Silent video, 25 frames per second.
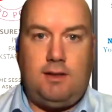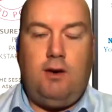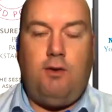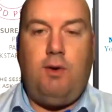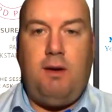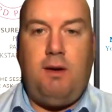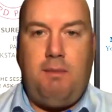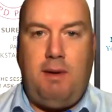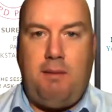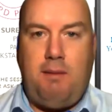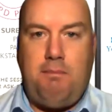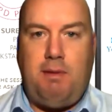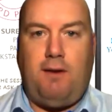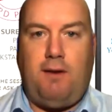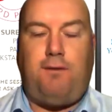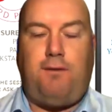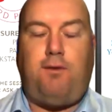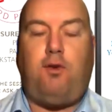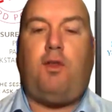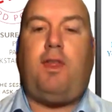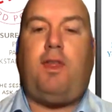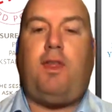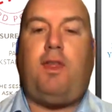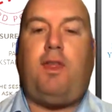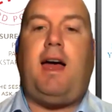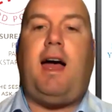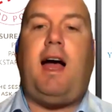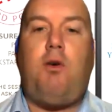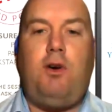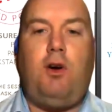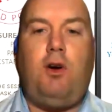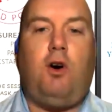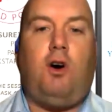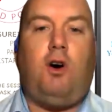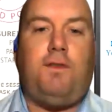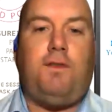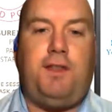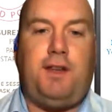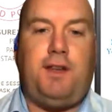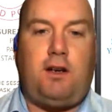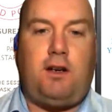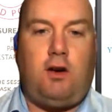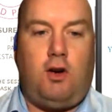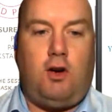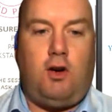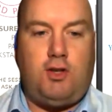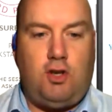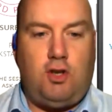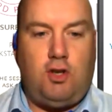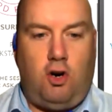remember for the hour and a half the
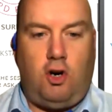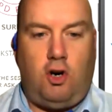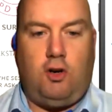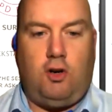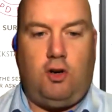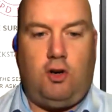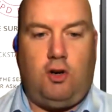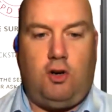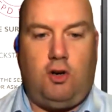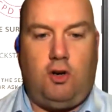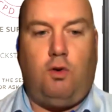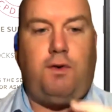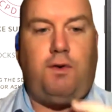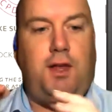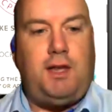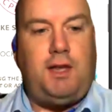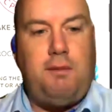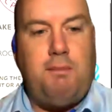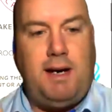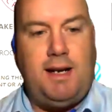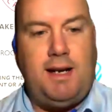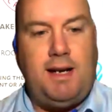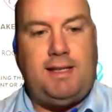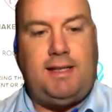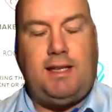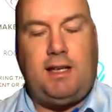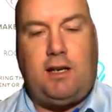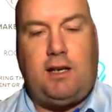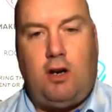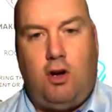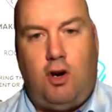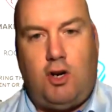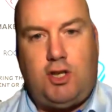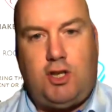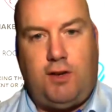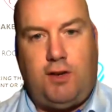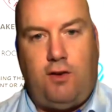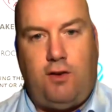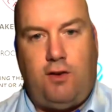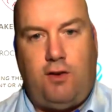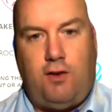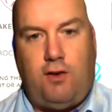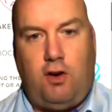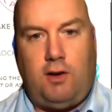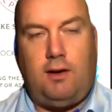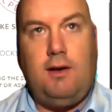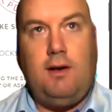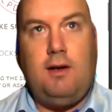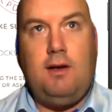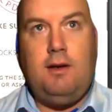class are on, or for 30 minutes that the class are
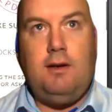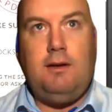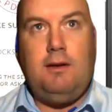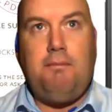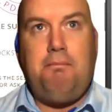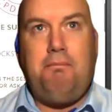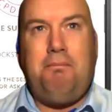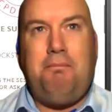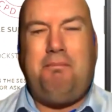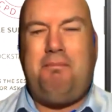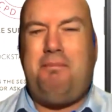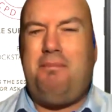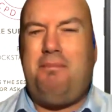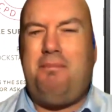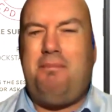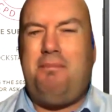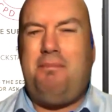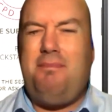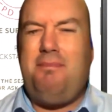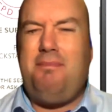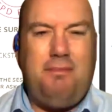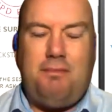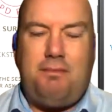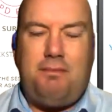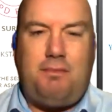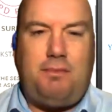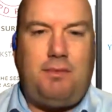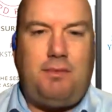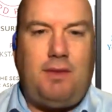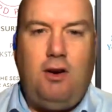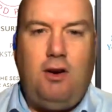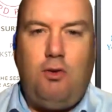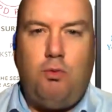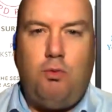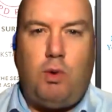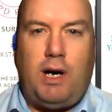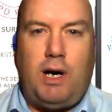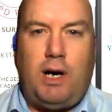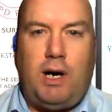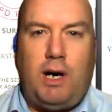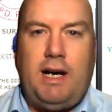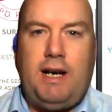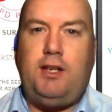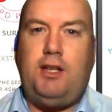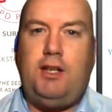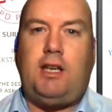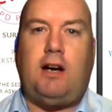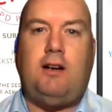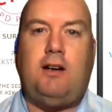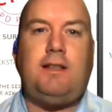on, don't worry that
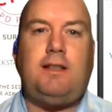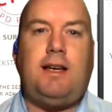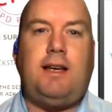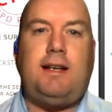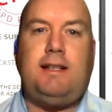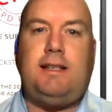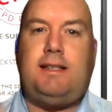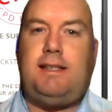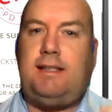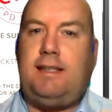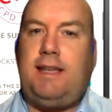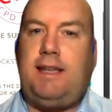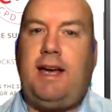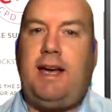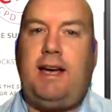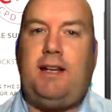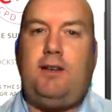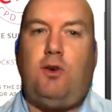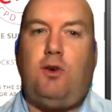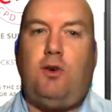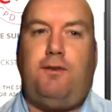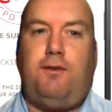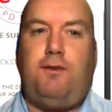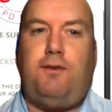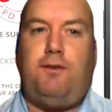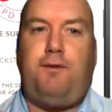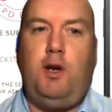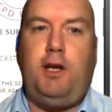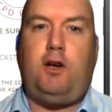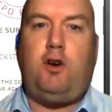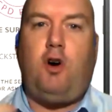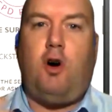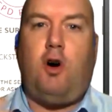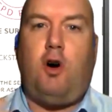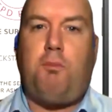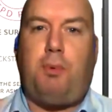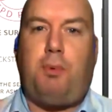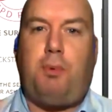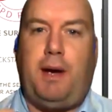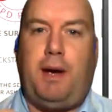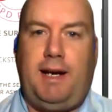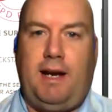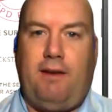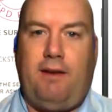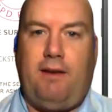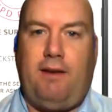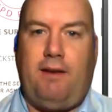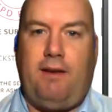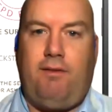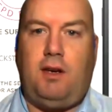you don't understand or fully comprehend
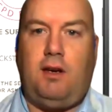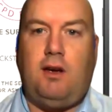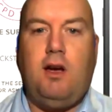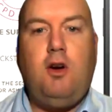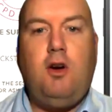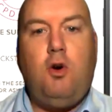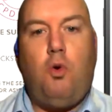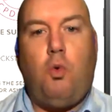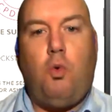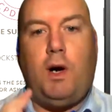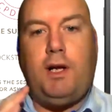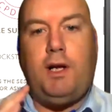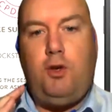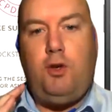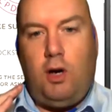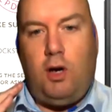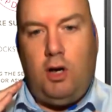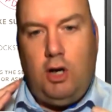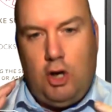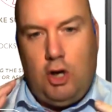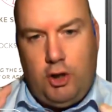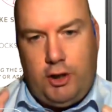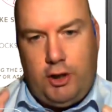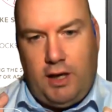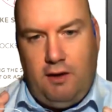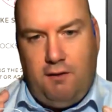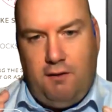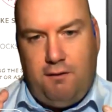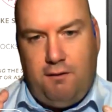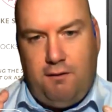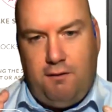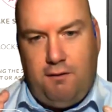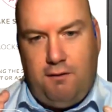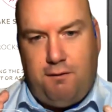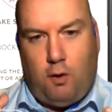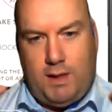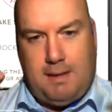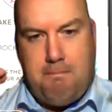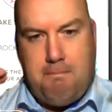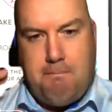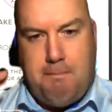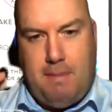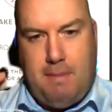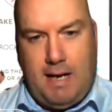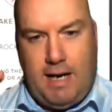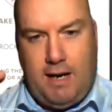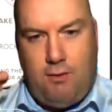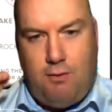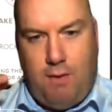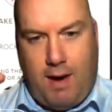everything. What you are looking for is R1
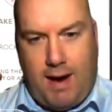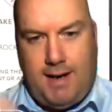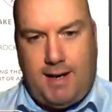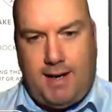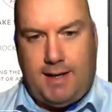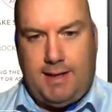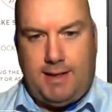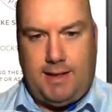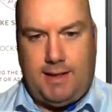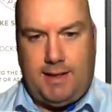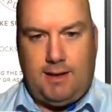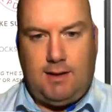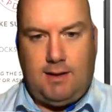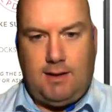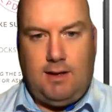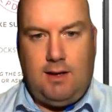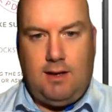million idea.